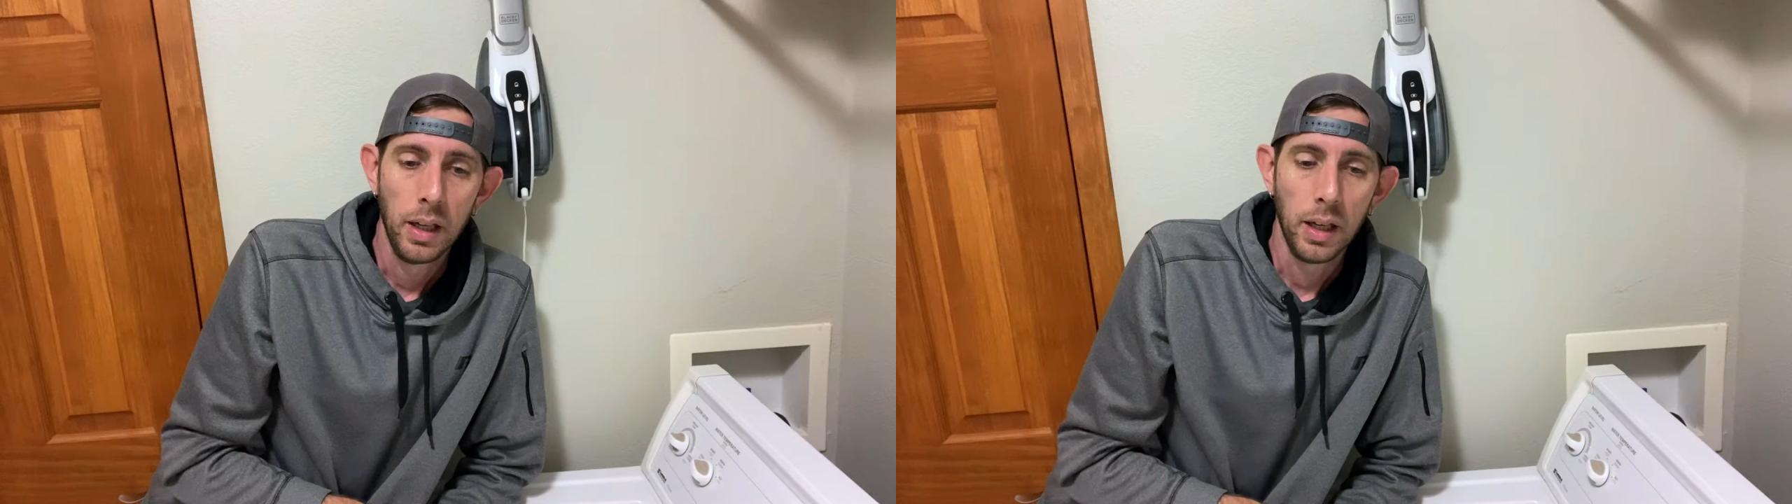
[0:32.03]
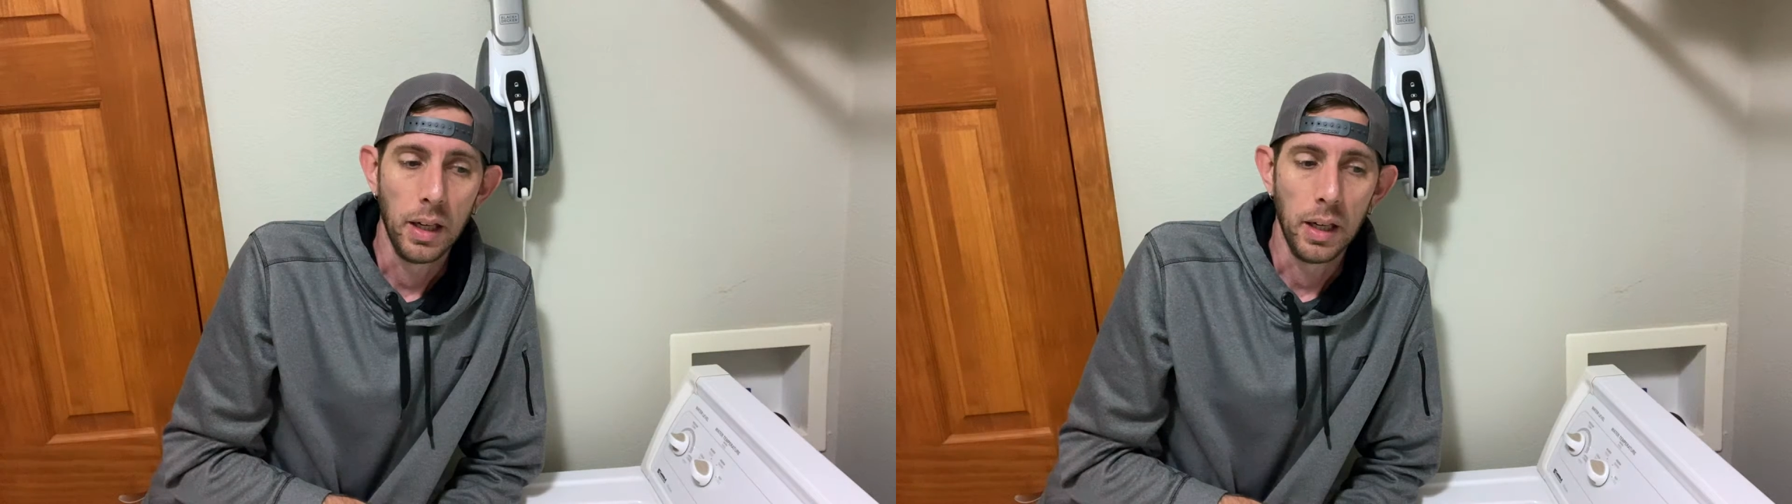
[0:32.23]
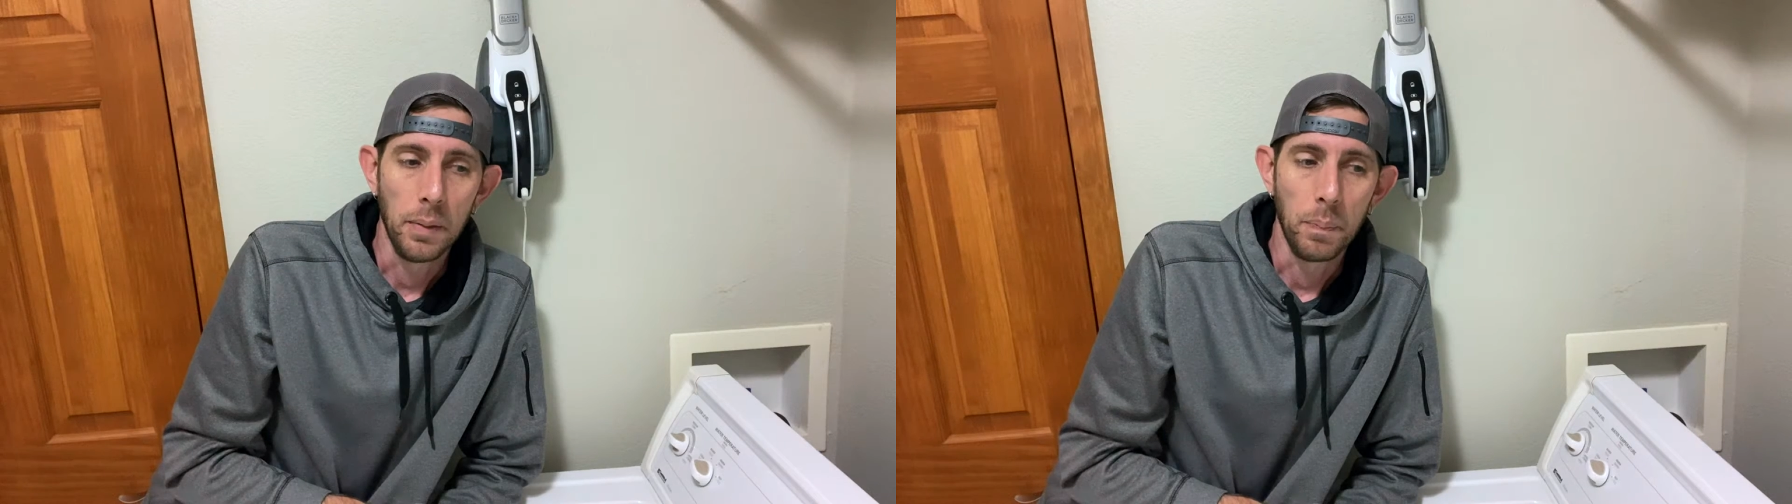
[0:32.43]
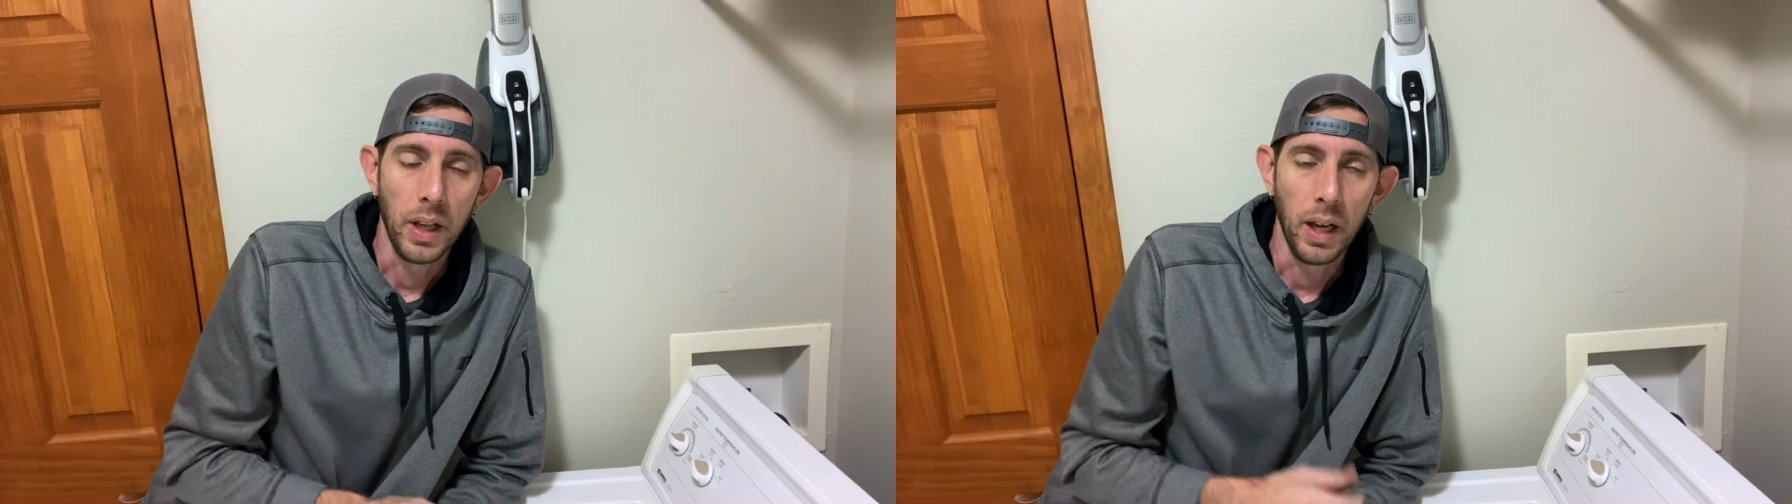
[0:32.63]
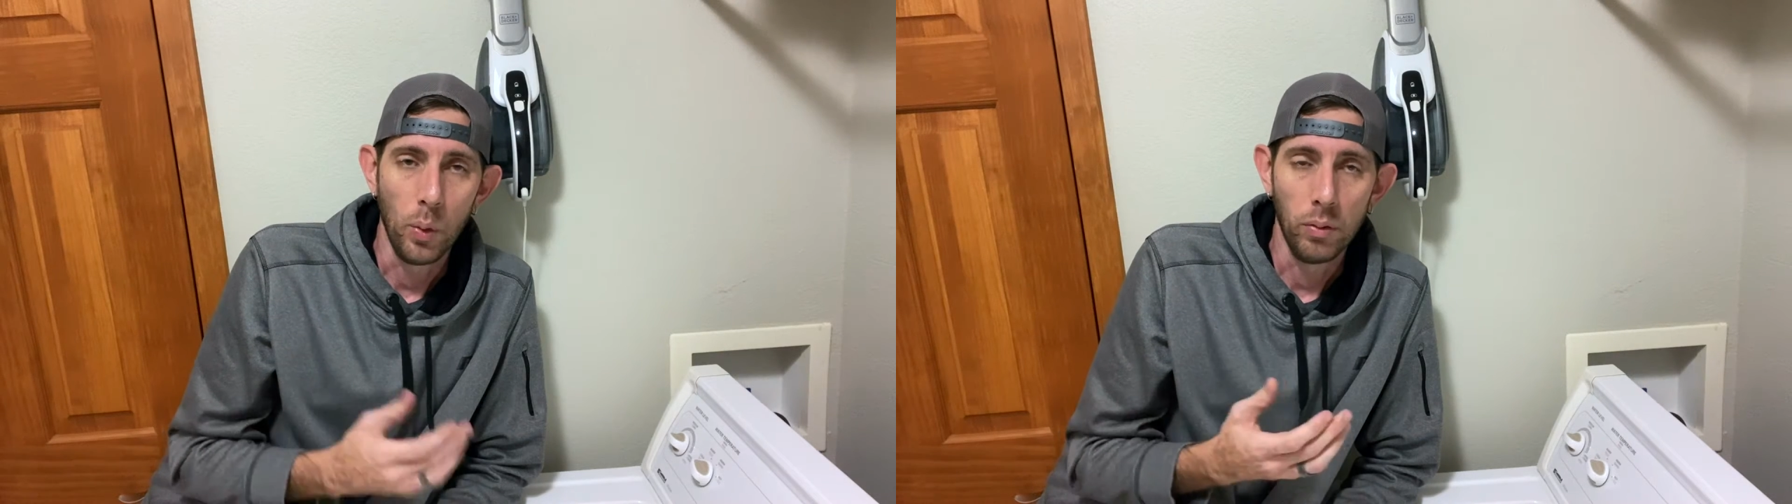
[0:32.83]

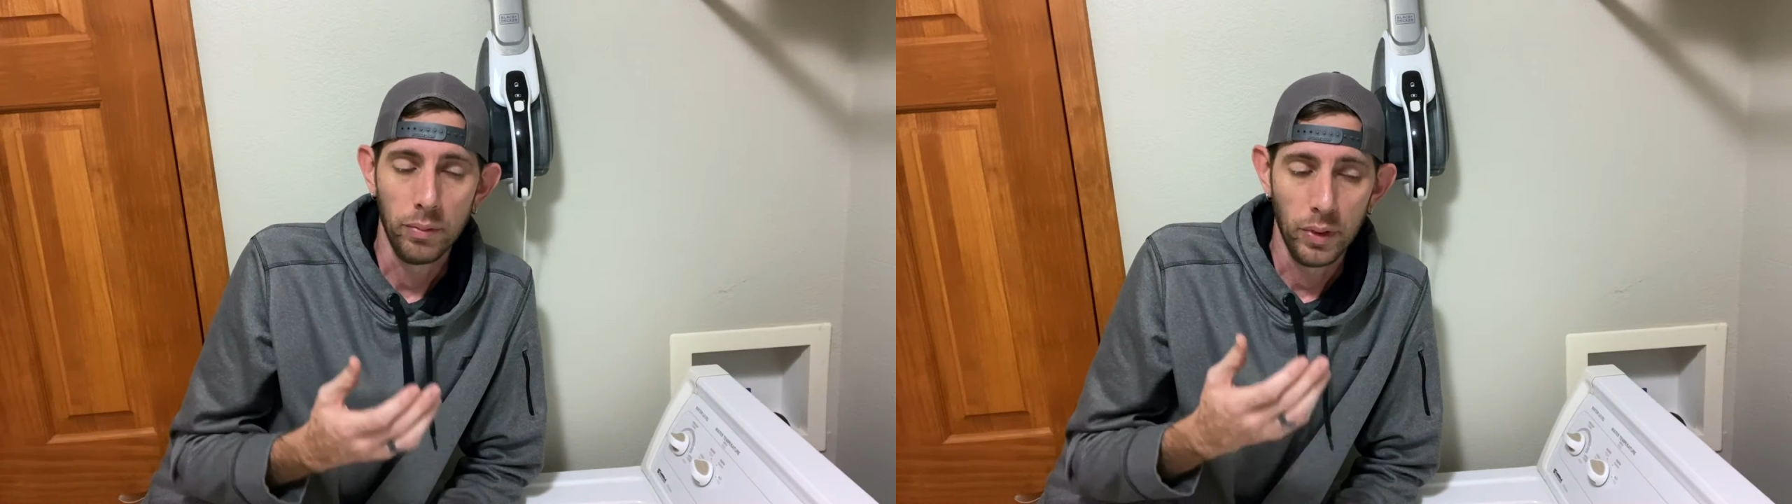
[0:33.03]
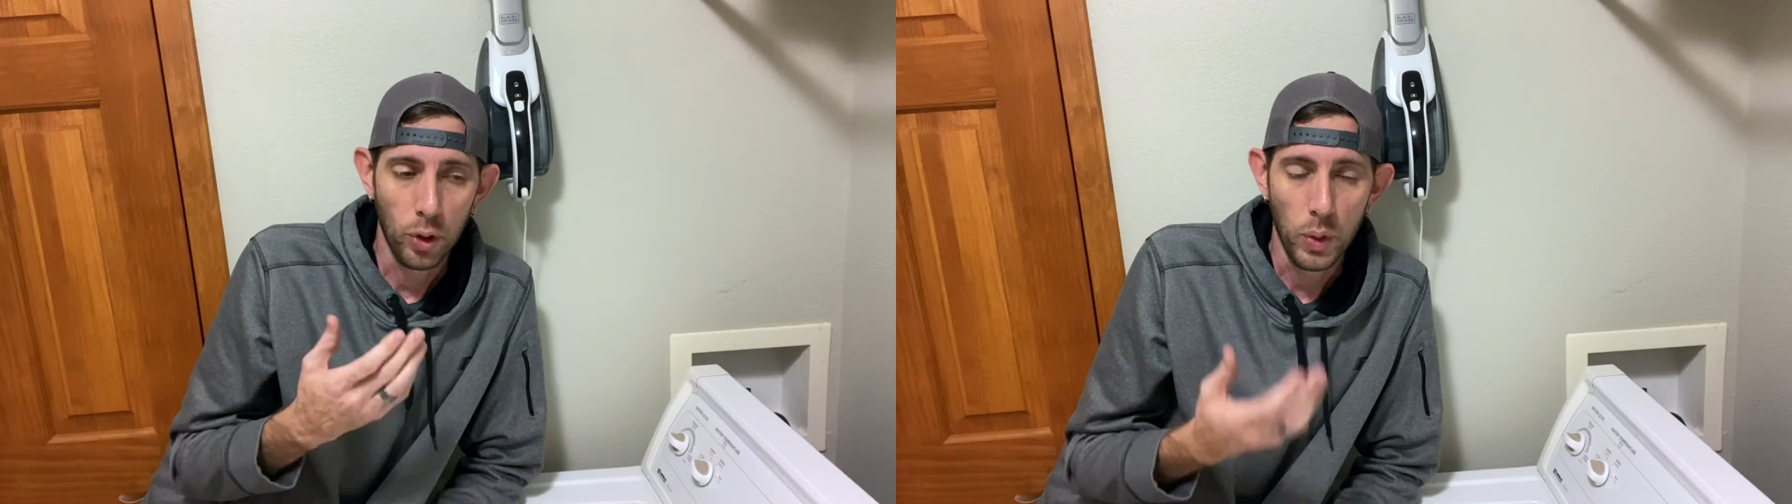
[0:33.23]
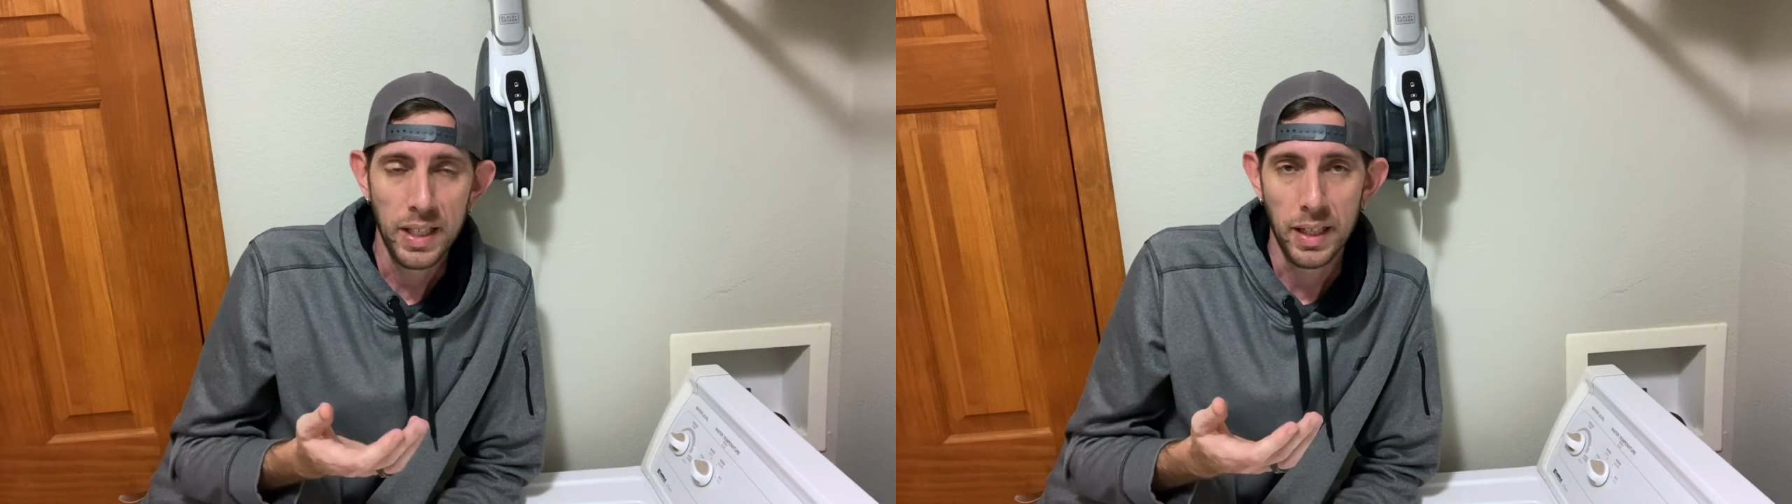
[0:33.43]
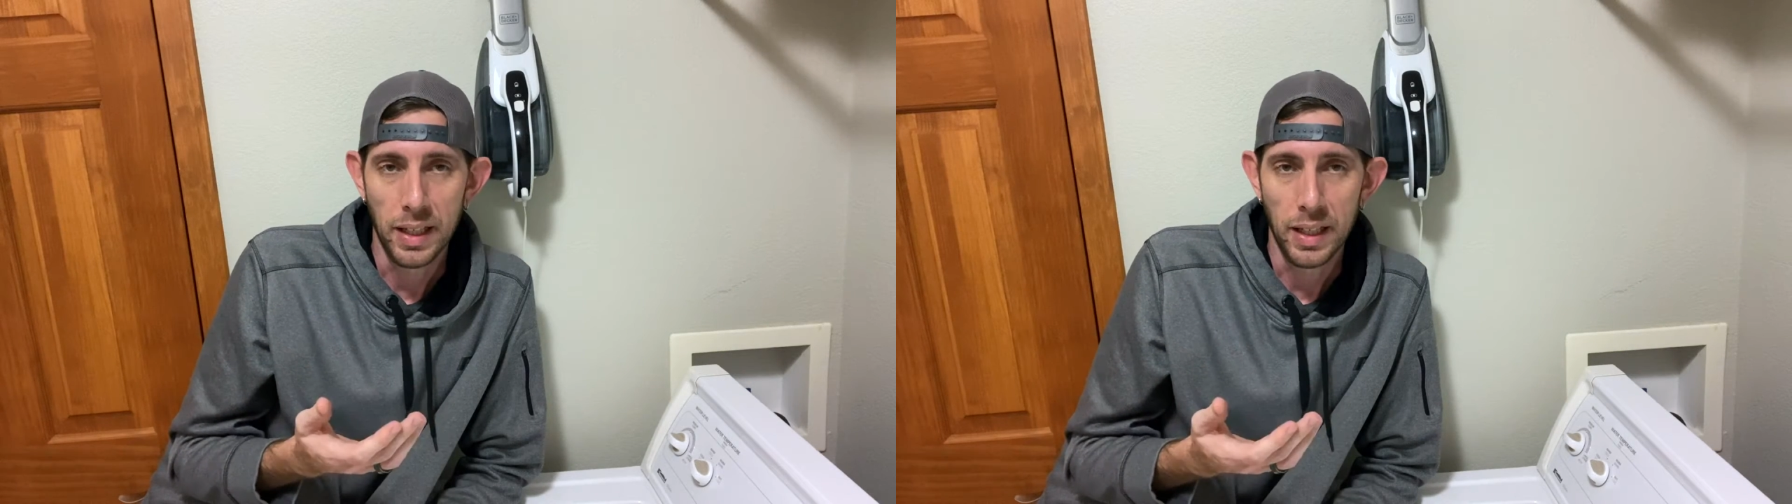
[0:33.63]
And the reason